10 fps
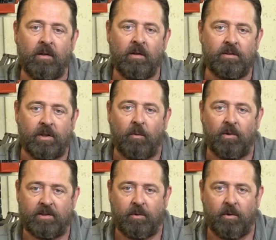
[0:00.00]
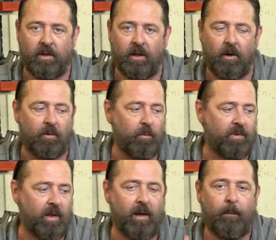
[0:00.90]
So, let's go ahead and get on
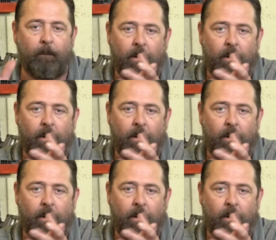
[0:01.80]
with that.